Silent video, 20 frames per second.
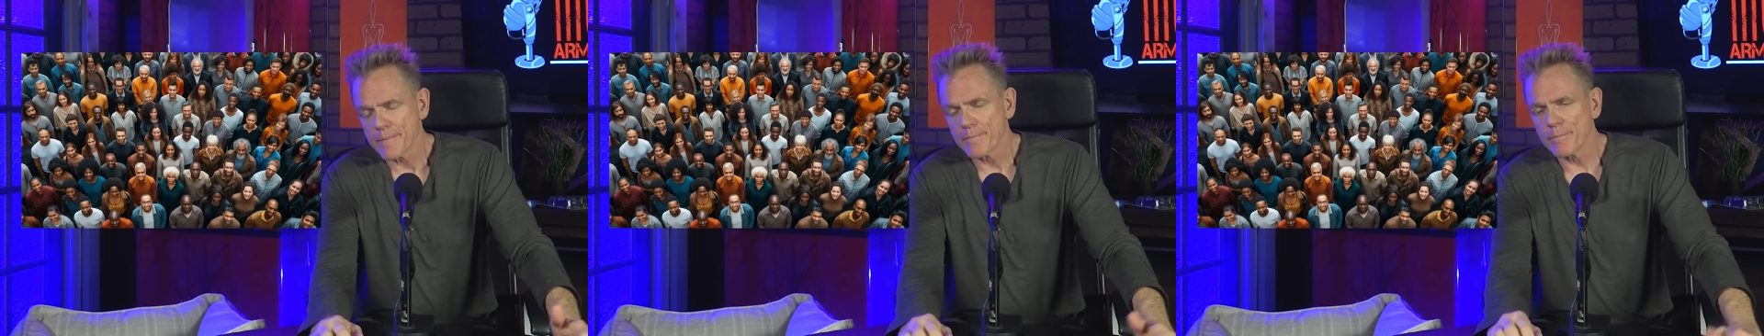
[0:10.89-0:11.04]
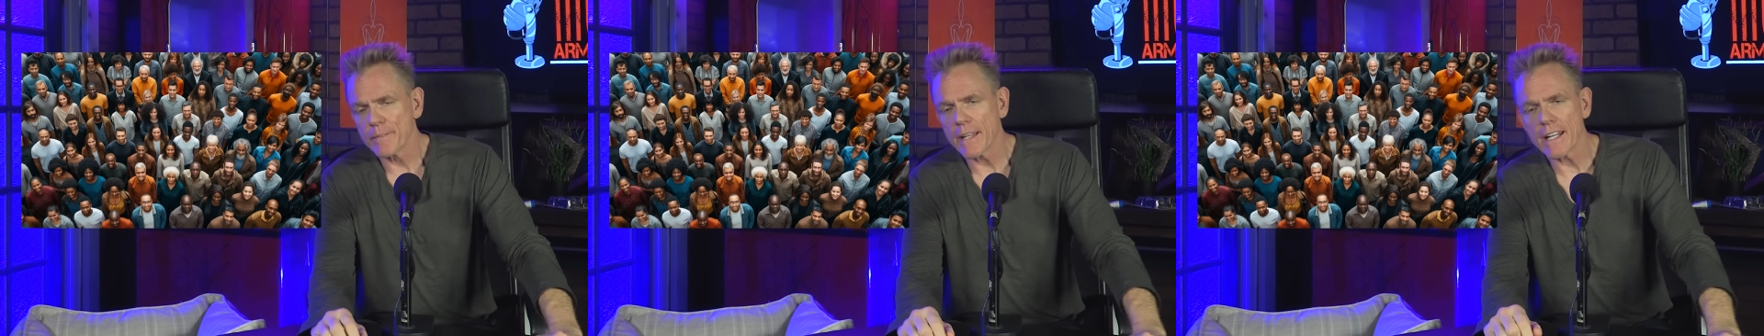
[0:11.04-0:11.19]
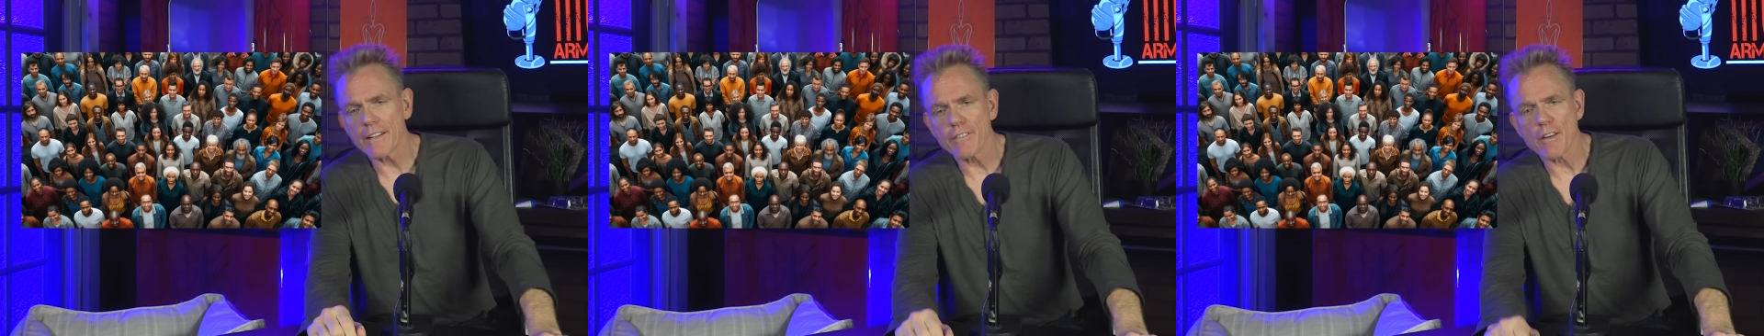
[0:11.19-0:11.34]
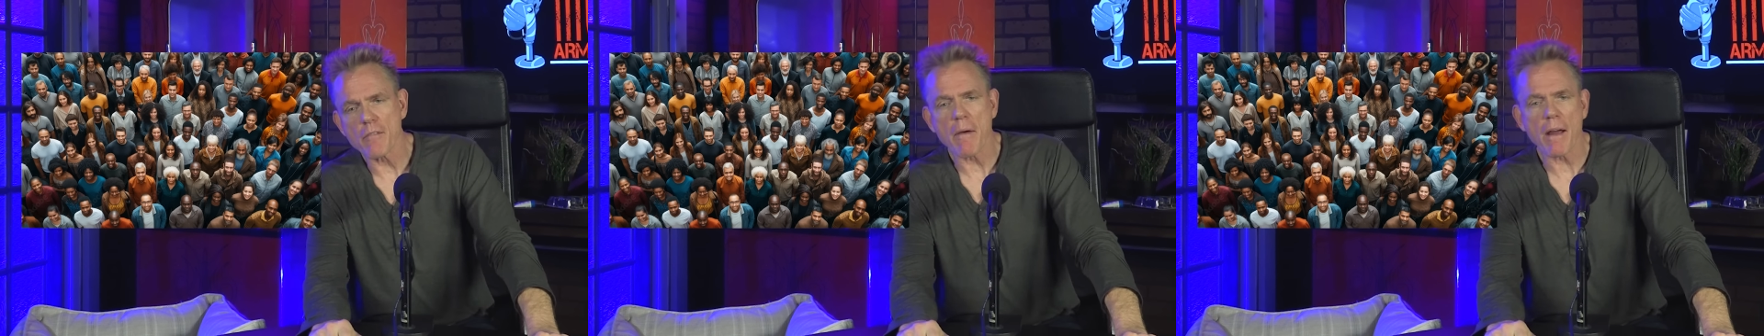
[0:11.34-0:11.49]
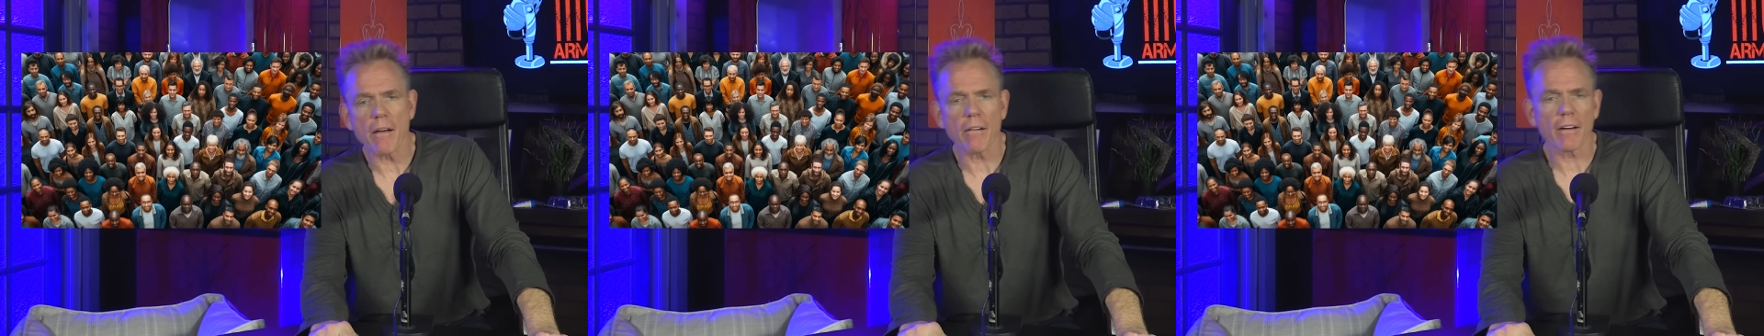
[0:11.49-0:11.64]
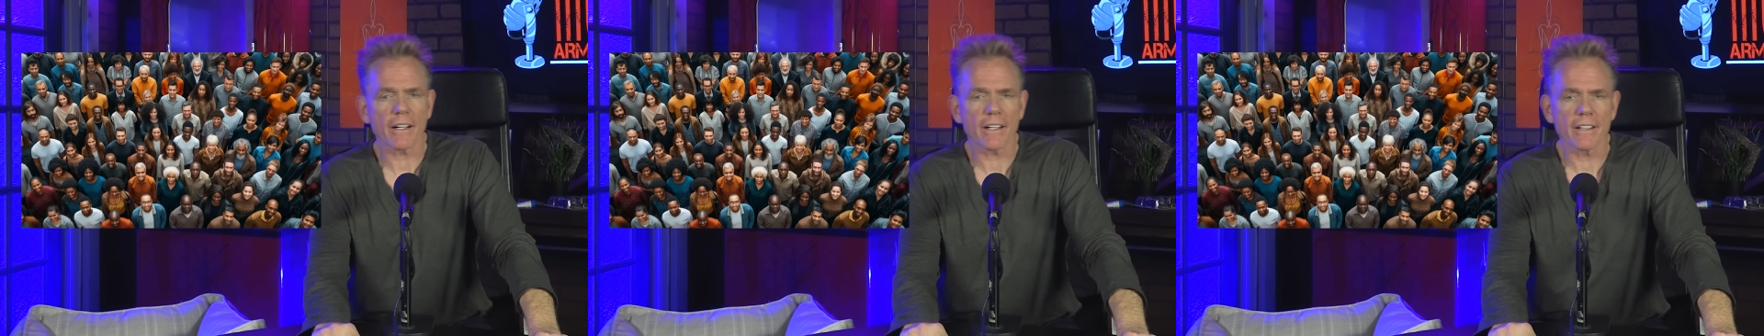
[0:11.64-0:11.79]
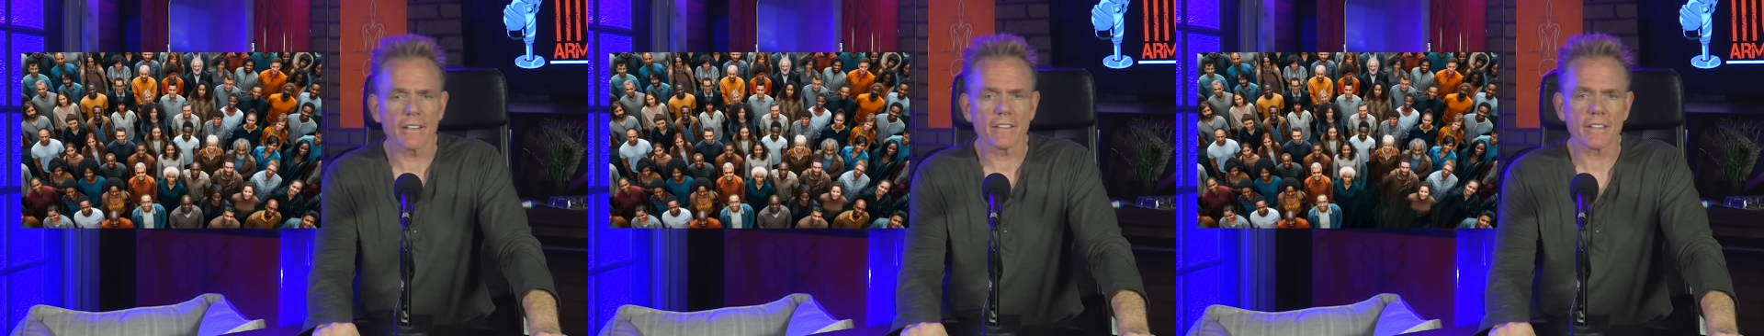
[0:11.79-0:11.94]
Native
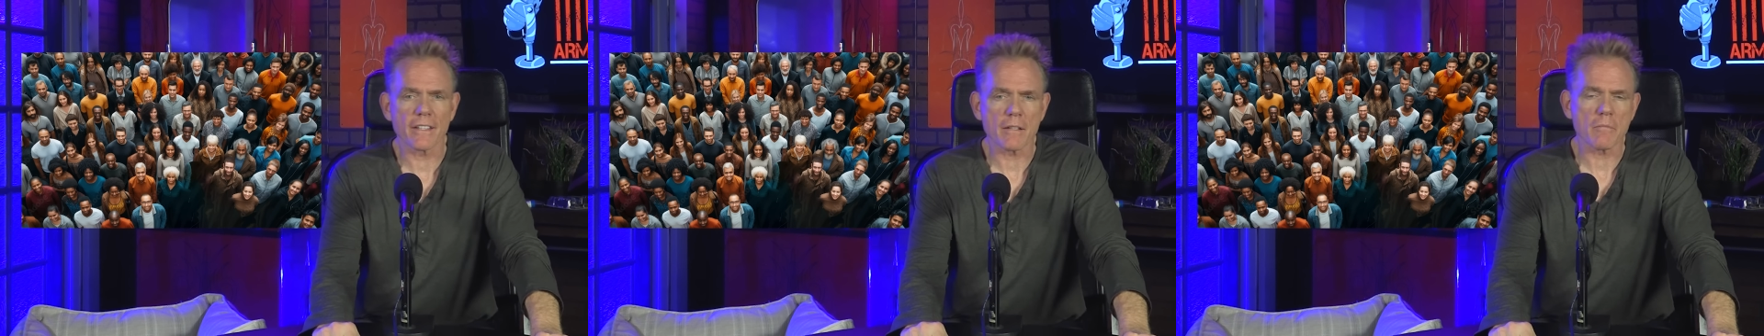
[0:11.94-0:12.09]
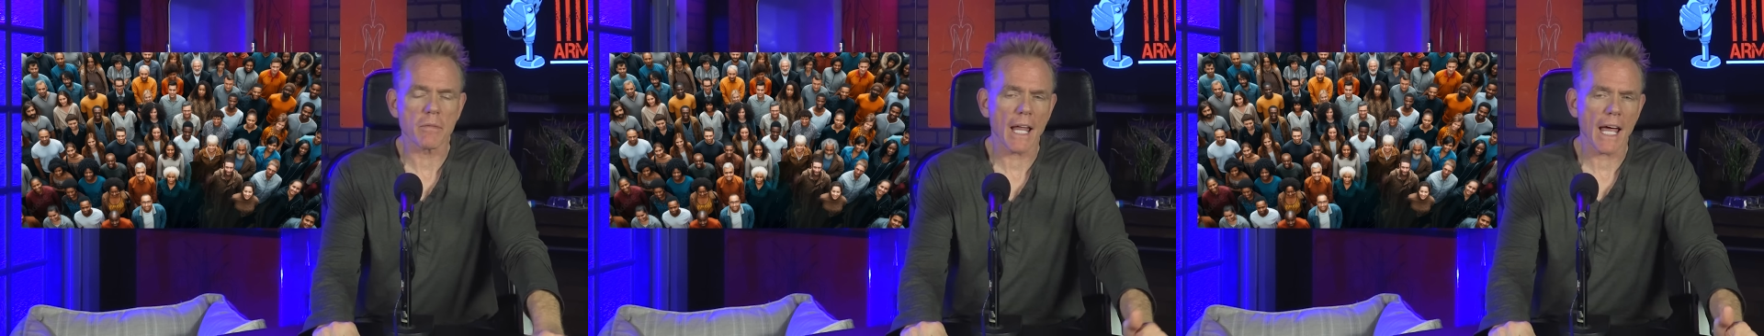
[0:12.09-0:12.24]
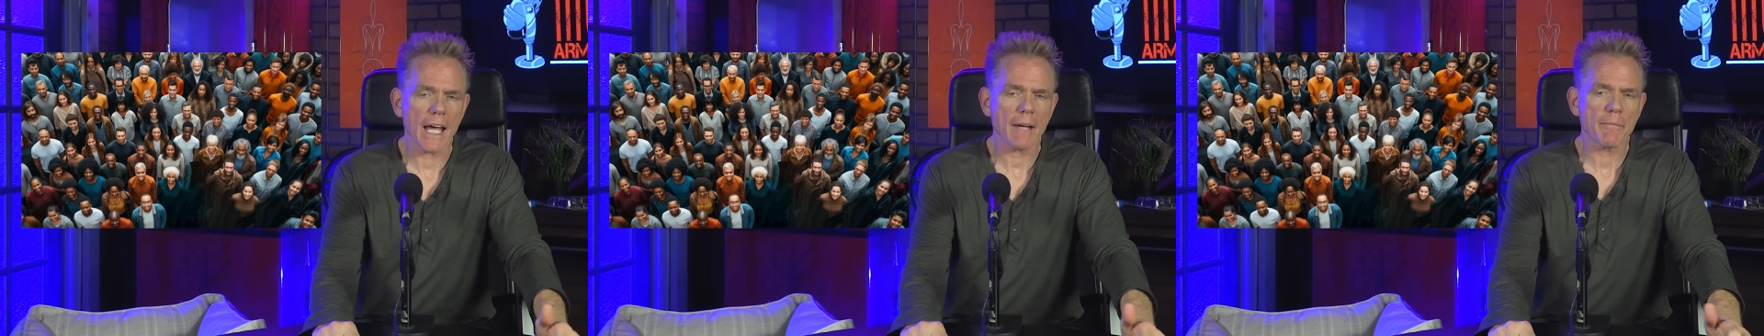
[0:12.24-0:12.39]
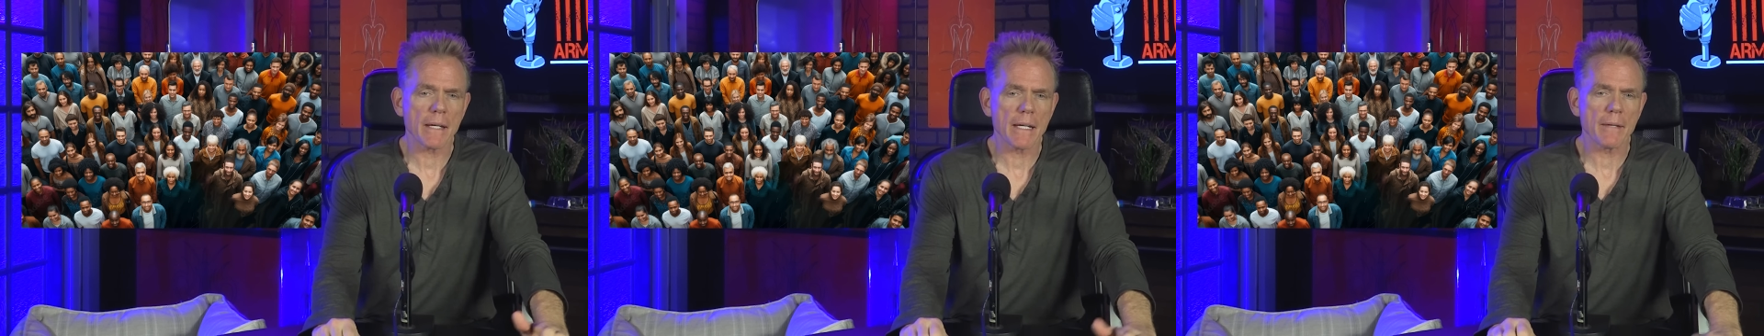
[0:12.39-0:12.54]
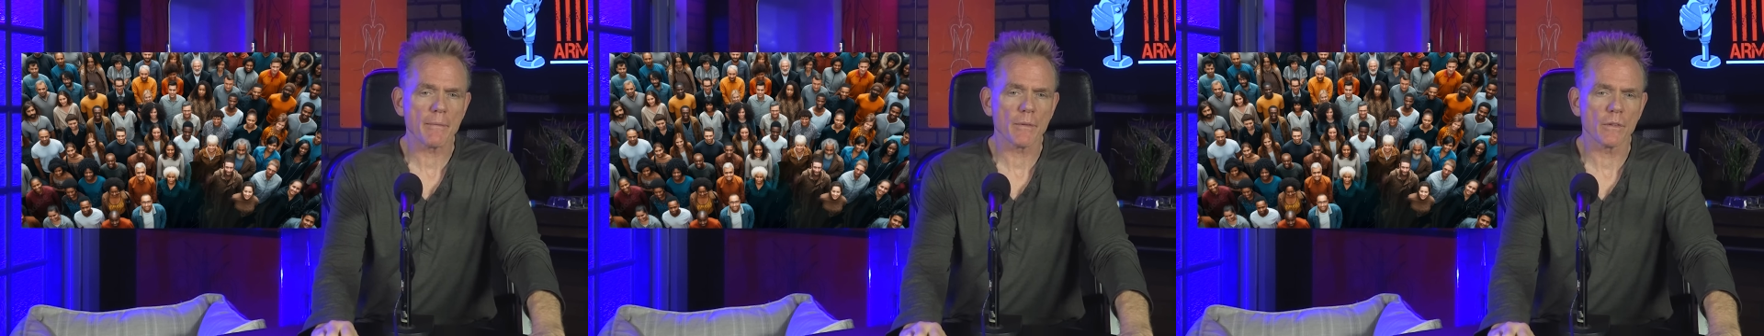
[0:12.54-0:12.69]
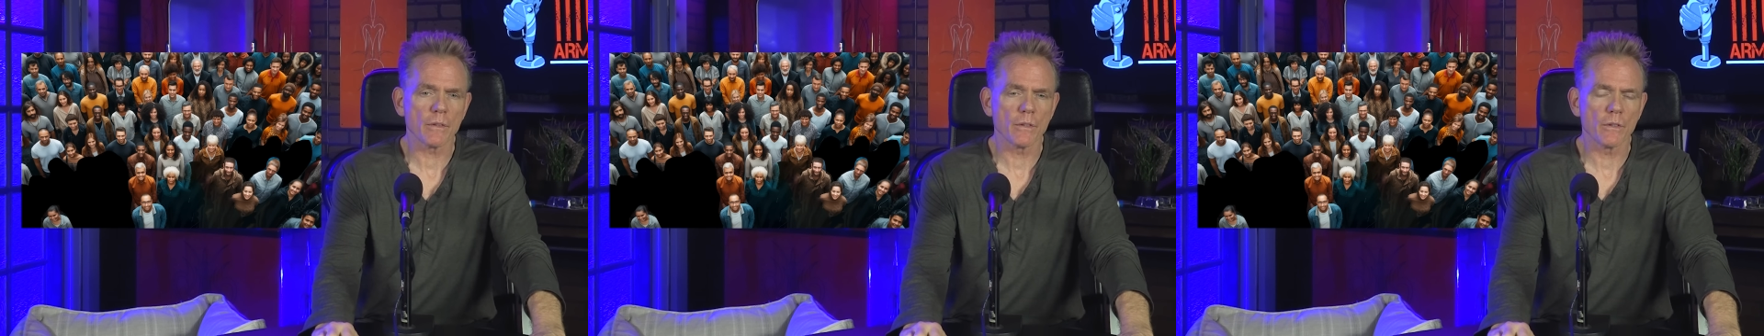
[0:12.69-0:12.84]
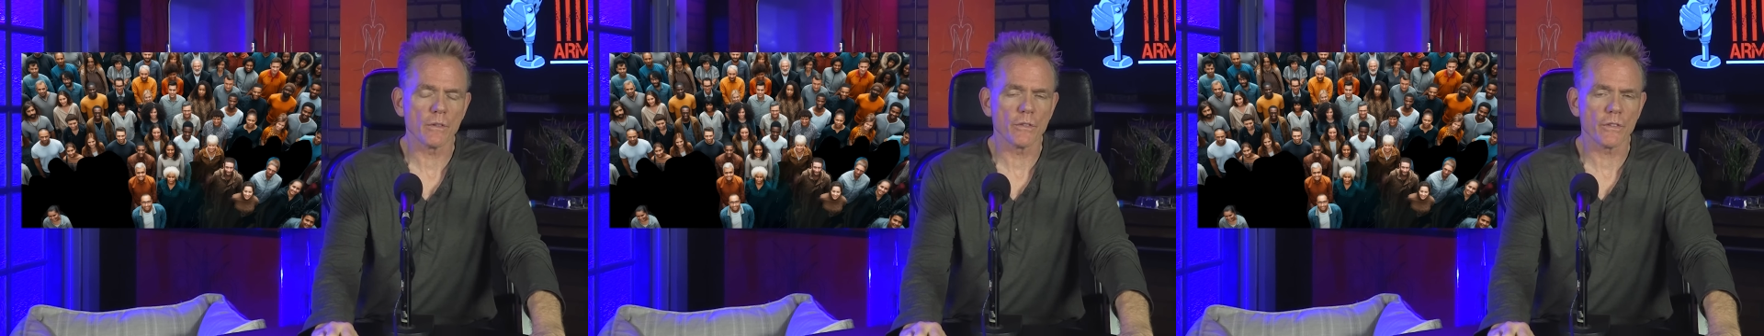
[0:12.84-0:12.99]
Americans and the black people
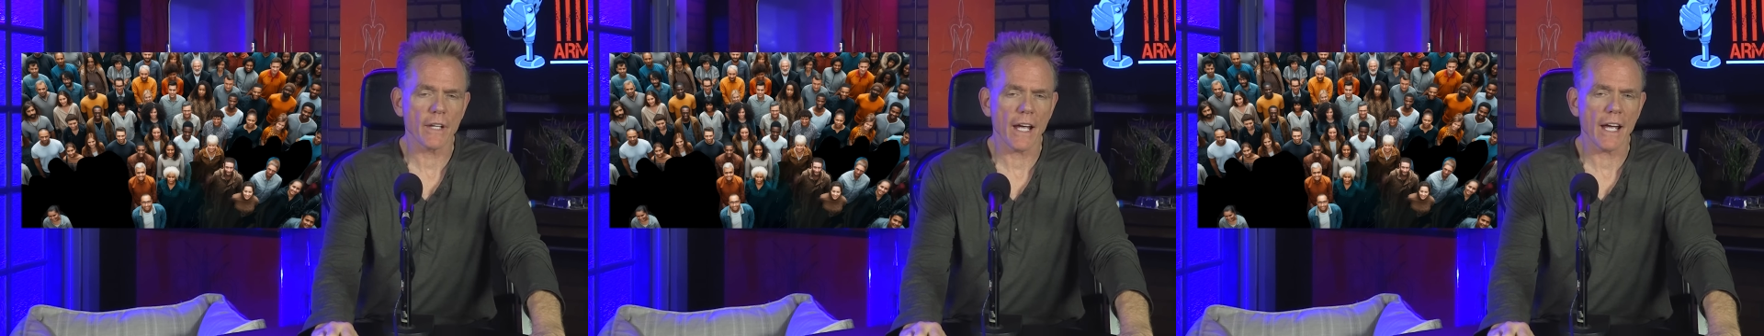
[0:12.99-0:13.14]
whose